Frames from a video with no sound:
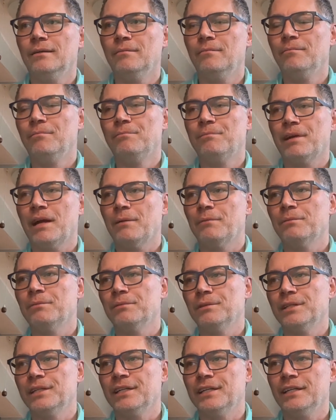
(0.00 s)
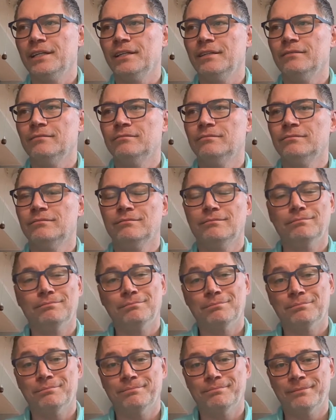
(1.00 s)
probably,
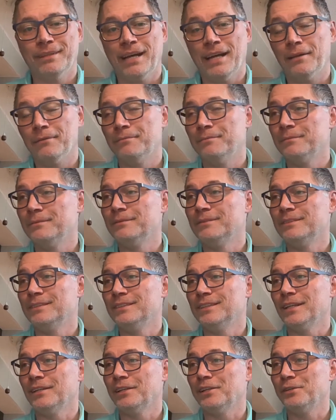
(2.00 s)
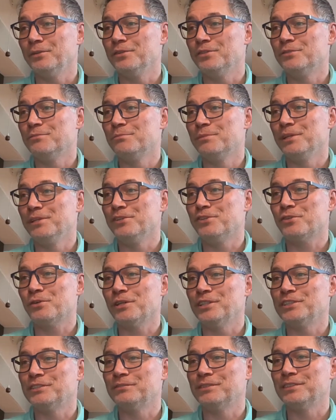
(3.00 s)
well, I'll let you be the
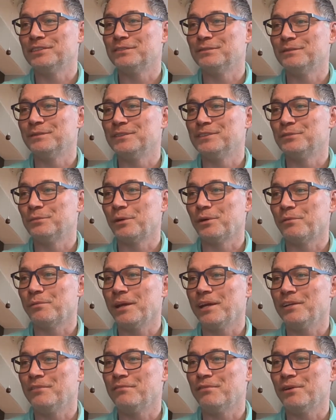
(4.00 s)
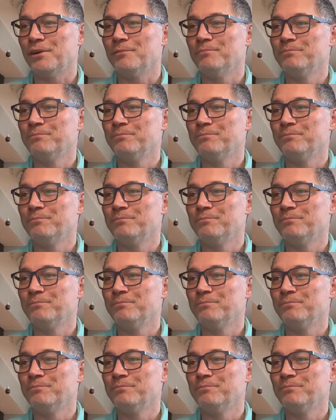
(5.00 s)
choice if it's worth paying for.